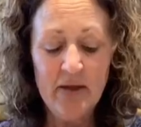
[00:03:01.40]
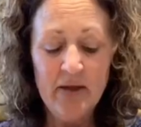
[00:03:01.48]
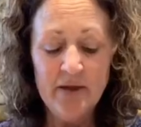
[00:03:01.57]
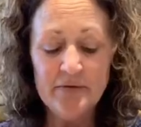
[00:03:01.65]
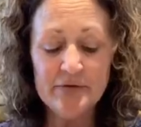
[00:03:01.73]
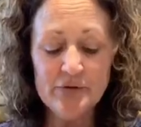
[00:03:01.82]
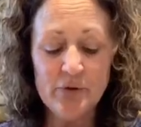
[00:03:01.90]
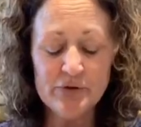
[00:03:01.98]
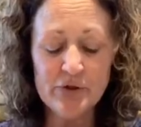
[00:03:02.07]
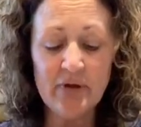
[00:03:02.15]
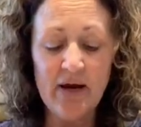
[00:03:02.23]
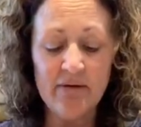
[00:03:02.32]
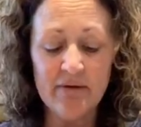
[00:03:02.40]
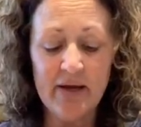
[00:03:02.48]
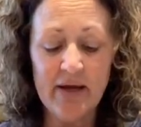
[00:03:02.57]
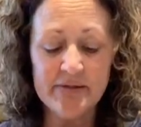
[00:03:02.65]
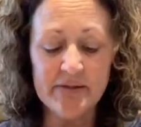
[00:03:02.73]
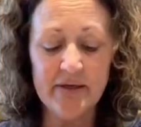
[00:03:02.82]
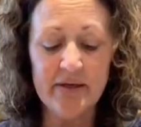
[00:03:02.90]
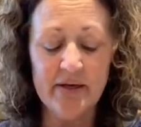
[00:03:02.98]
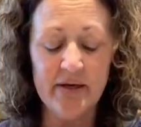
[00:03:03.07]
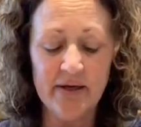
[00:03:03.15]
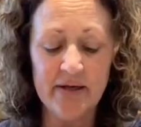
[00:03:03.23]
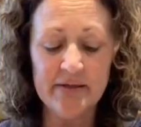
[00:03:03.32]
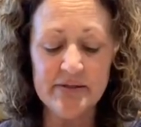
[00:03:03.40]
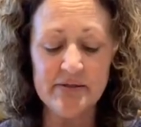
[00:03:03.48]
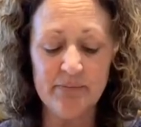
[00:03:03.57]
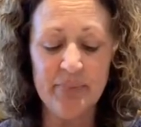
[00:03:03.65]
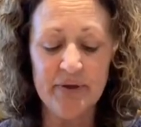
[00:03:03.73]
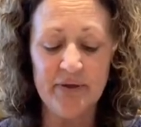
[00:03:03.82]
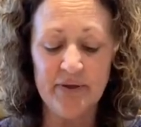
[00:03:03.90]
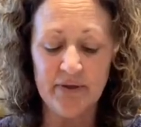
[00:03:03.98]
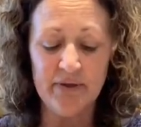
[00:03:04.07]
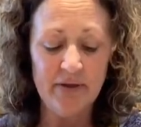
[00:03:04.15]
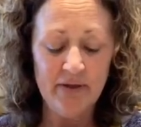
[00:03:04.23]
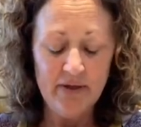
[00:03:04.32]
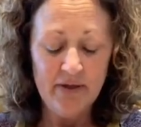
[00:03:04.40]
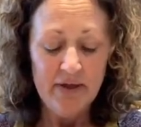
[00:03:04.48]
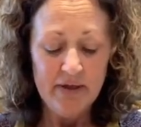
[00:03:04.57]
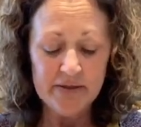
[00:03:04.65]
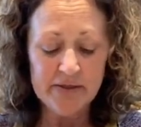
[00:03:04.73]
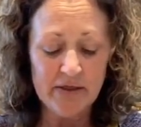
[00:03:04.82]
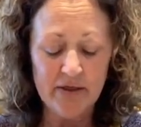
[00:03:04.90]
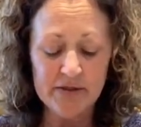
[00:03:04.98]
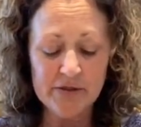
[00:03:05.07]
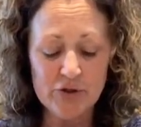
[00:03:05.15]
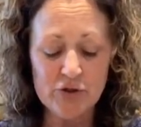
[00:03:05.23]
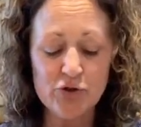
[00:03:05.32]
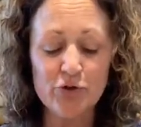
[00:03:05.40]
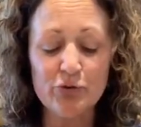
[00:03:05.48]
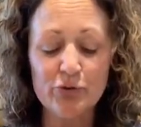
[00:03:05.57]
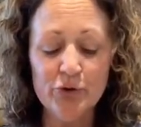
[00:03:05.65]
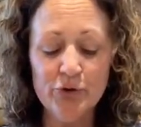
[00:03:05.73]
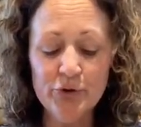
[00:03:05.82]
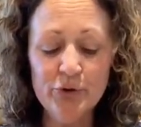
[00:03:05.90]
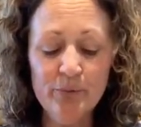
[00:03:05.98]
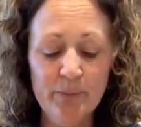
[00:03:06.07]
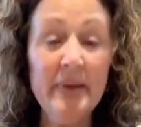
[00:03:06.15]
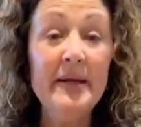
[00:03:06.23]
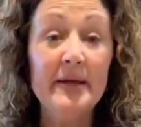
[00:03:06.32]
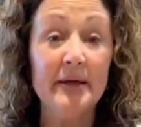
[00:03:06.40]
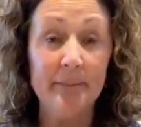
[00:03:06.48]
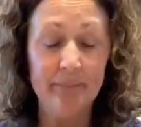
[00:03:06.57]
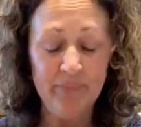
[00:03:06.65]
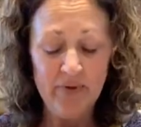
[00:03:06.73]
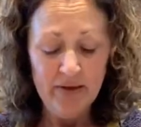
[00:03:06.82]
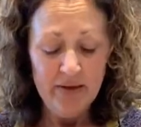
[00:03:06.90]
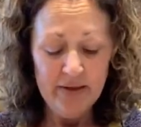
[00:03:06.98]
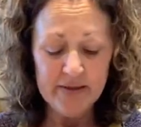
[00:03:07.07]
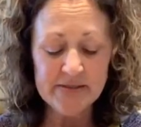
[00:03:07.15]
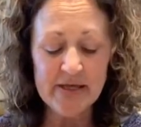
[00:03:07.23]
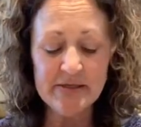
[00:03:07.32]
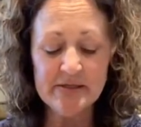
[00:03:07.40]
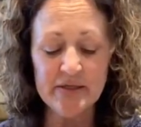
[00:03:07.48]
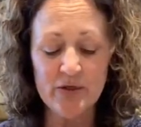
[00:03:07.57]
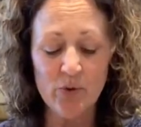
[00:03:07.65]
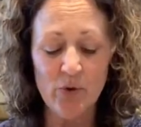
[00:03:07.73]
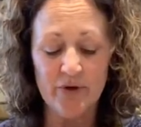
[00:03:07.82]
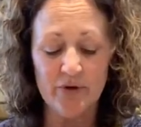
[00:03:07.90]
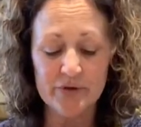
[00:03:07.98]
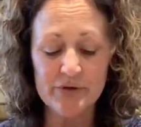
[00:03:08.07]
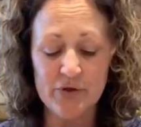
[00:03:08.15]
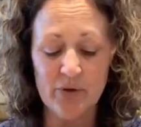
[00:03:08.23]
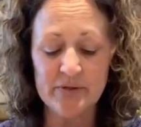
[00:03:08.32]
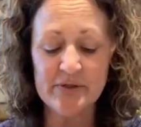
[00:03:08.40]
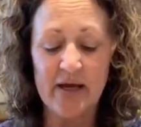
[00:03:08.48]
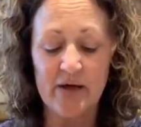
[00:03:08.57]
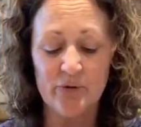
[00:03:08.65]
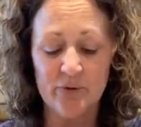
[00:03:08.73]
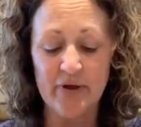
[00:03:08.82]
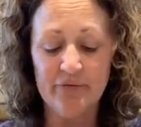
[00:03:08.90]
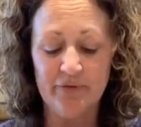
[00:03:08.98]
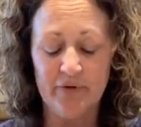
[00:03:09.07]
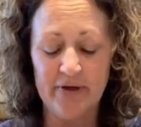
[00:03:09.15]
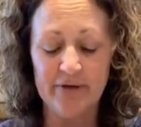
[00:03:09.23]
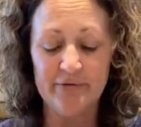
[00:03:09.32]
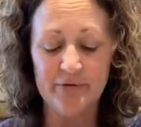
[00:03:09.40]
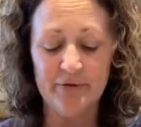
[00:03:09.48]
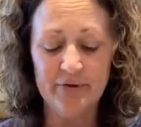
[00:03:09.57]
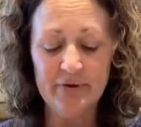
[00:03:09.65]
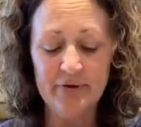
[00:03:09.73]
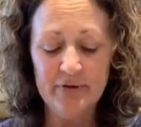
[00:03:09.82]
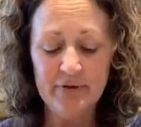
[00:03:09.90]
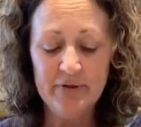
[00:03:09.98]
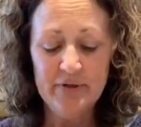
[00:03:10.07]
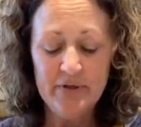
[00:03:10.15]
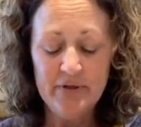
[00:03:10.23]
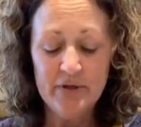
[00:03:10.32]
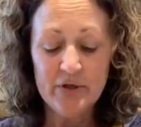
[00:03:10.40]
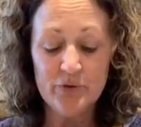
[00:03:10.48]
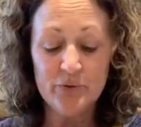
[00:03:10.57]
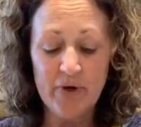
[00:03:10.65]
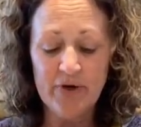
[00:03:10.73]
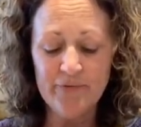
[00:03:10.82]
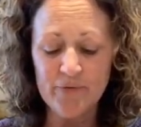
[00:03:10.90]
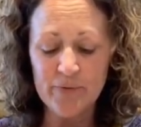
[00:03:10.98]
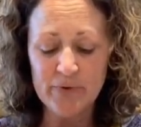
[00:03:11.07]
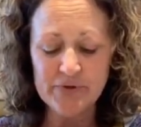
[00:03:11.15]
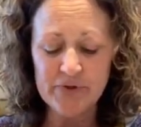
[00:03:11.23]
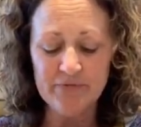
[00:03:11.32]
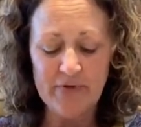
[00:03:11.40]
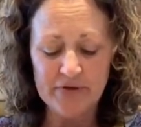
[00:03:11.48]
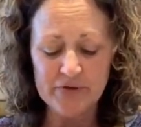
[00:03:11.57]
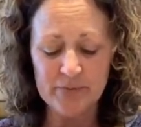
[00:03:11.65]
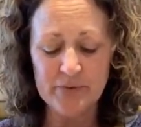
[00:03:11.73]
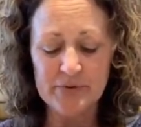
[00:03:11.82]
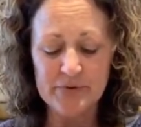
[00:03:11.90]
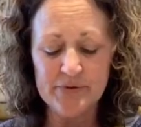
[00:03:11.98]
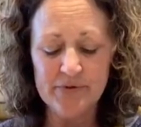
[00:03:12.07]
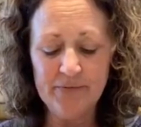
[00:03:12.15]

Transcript: This nocellara has a nice big, it's a true medium intensity oil, so it's got great flavor, great for roasting vegetables.